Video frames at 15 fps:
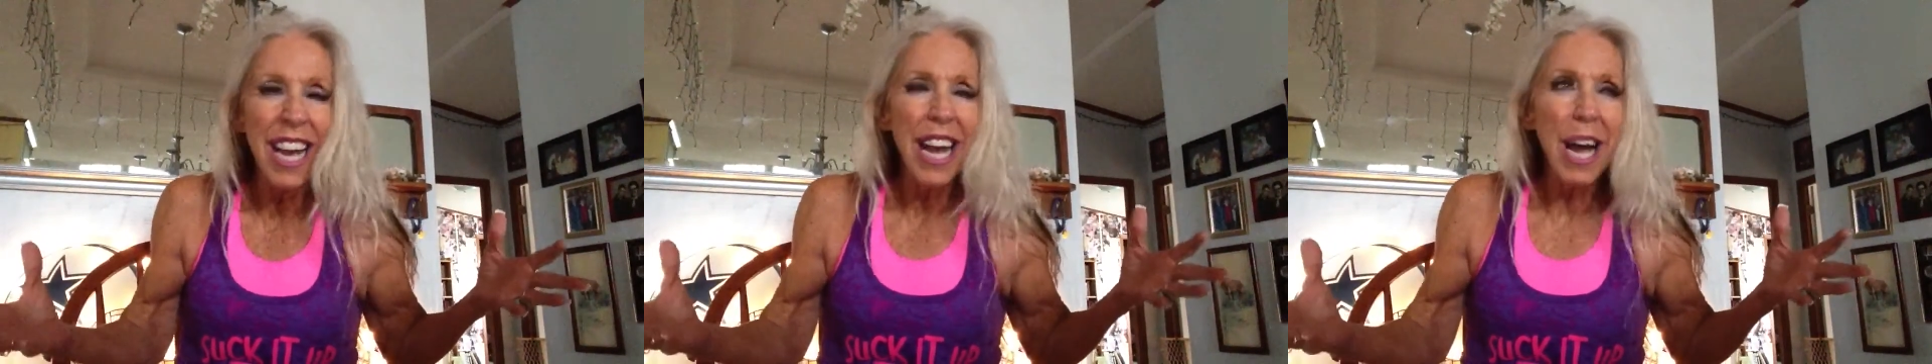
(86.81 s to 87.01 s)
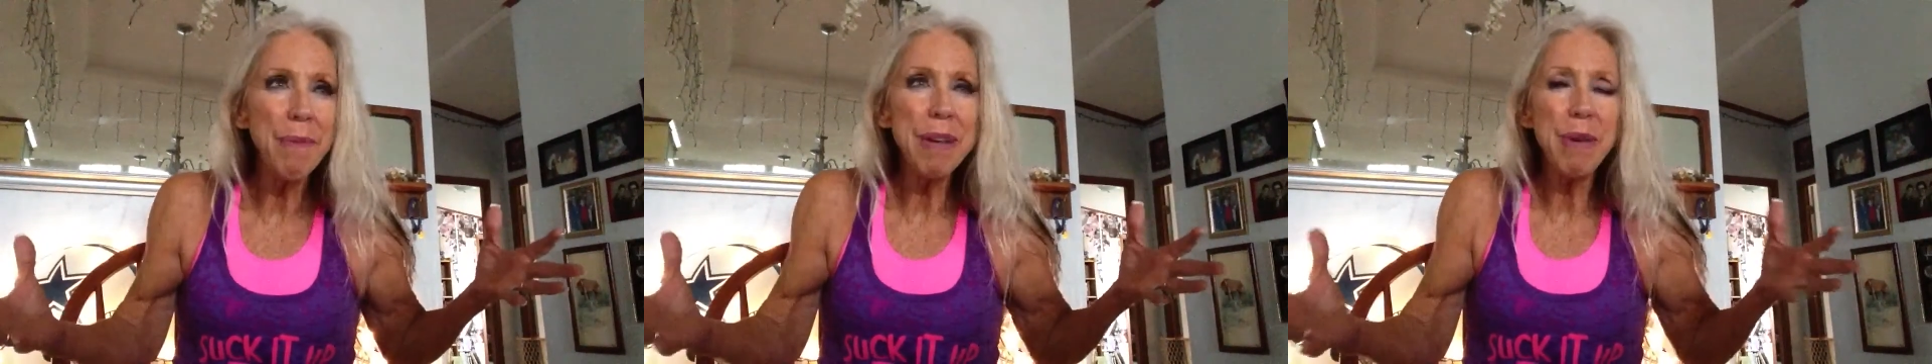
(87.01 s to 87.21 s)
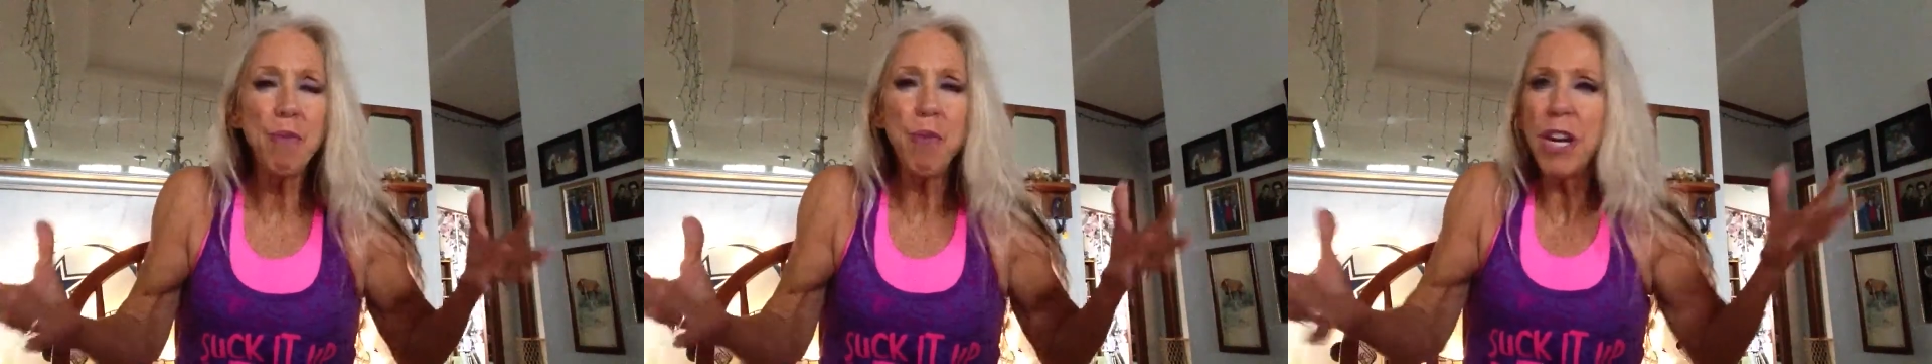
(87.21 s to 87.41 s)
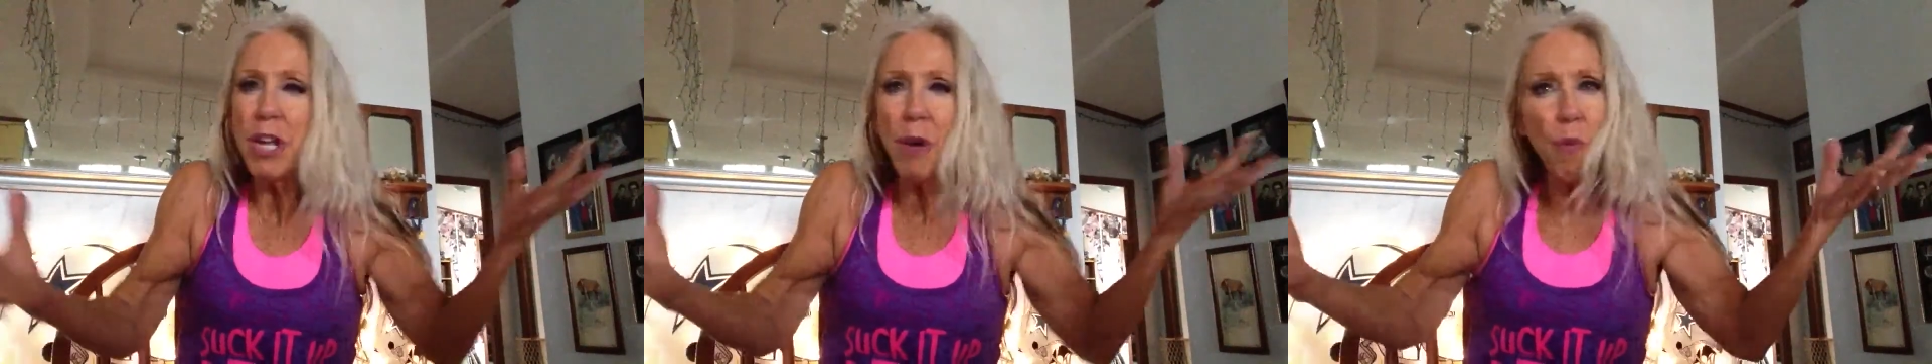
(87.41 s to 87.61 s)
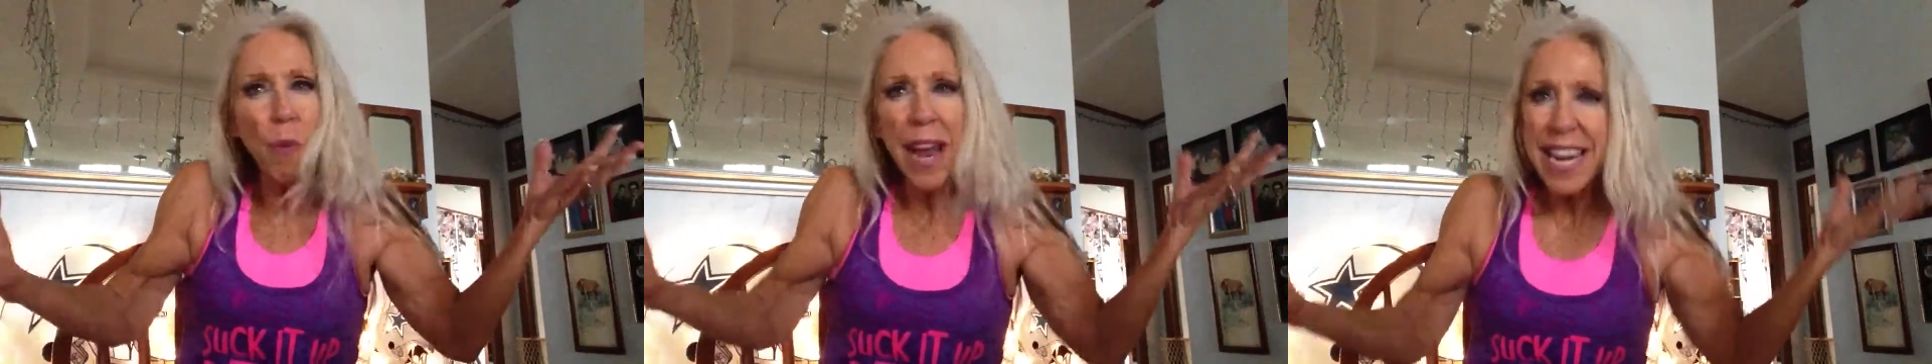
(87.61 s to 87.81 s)
I mean, what are
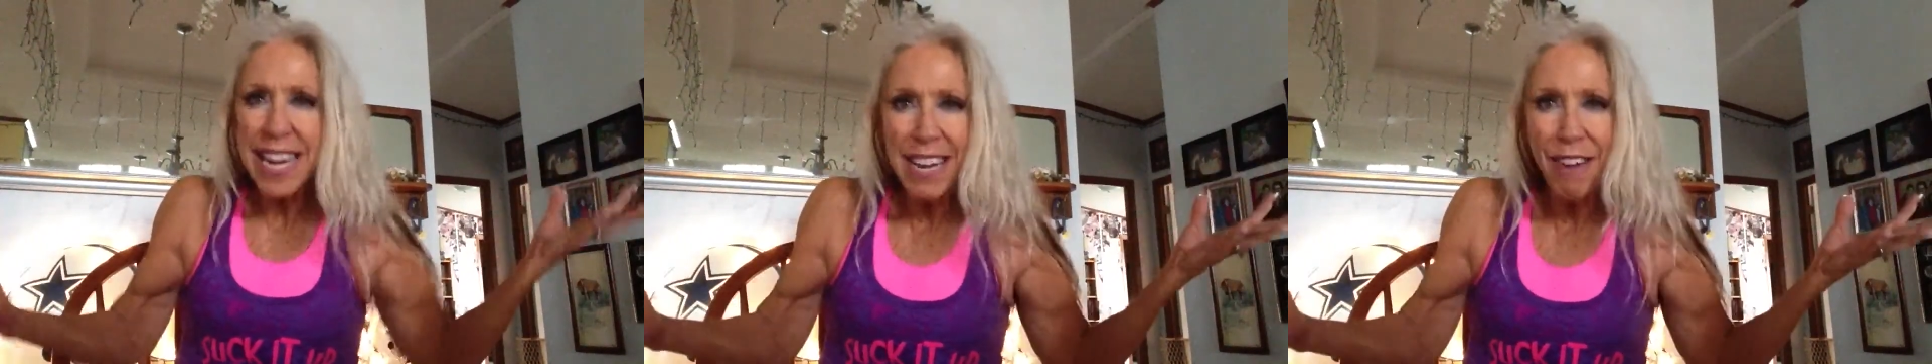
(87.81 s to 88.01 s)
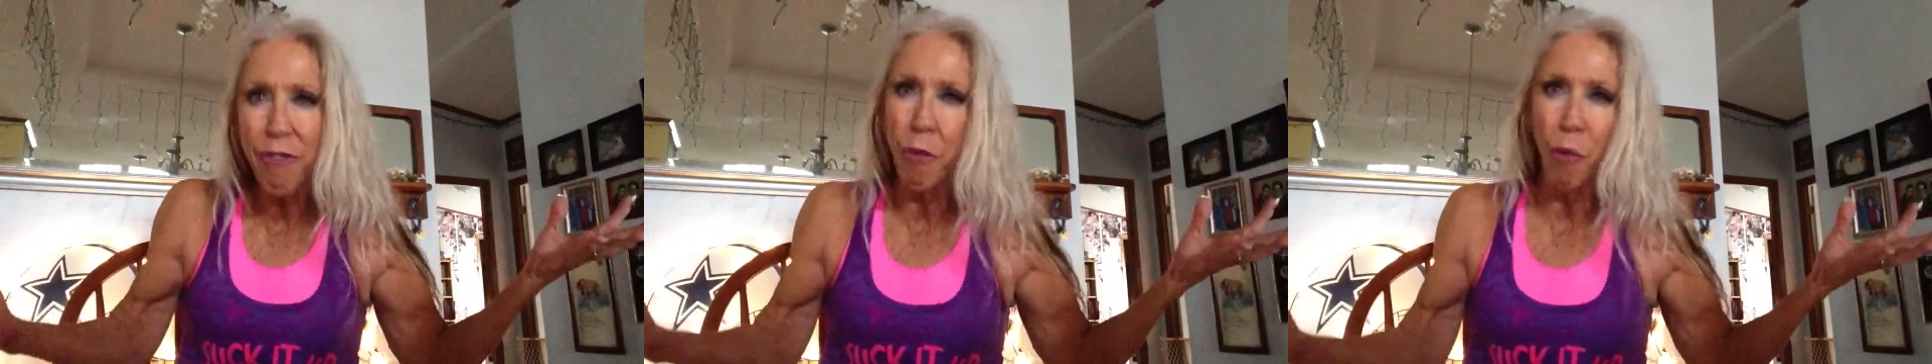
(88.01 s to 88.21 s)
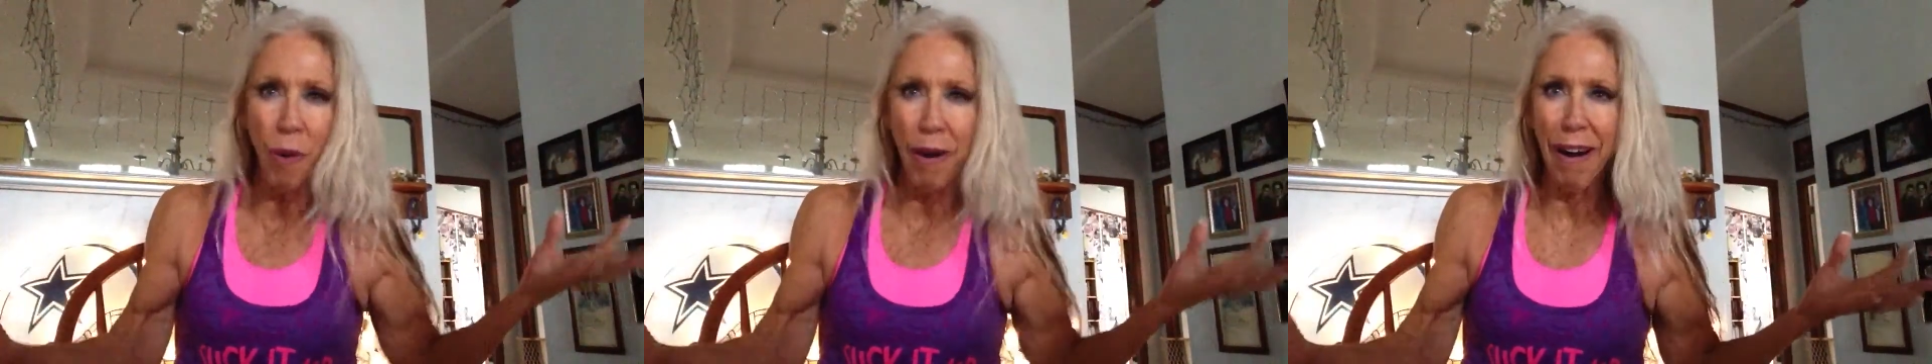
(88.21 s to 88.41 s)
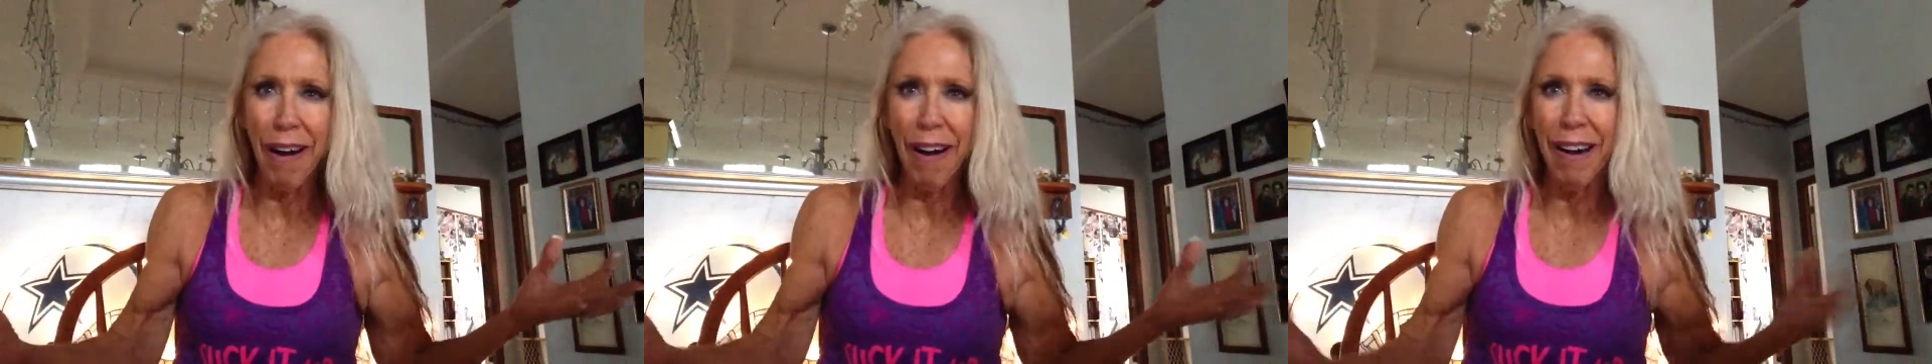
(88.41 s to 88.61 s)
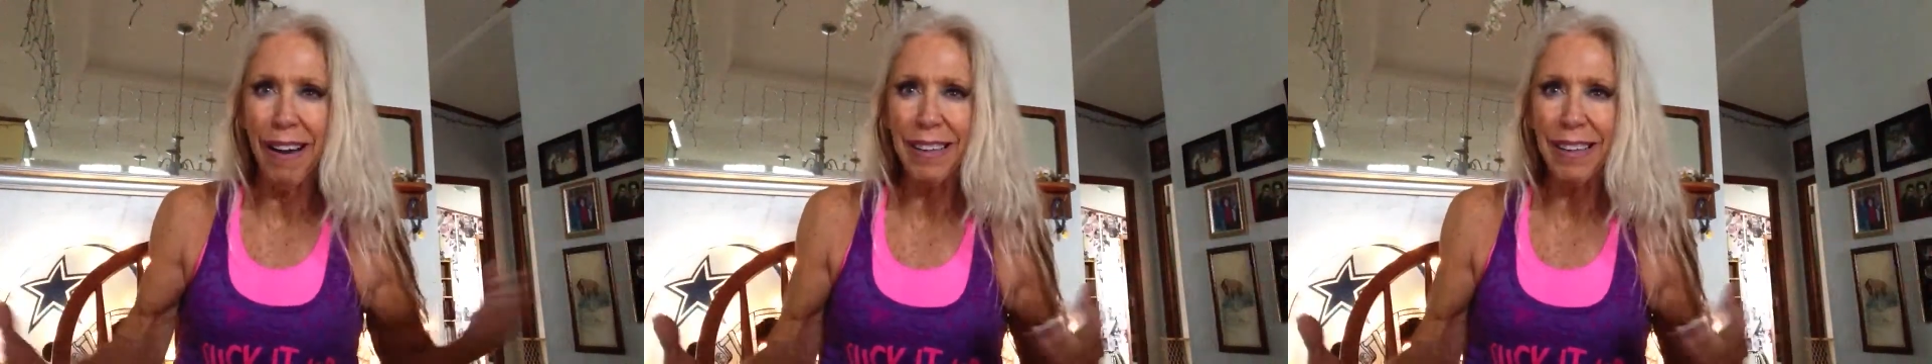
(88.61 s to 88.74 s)
you waiting for?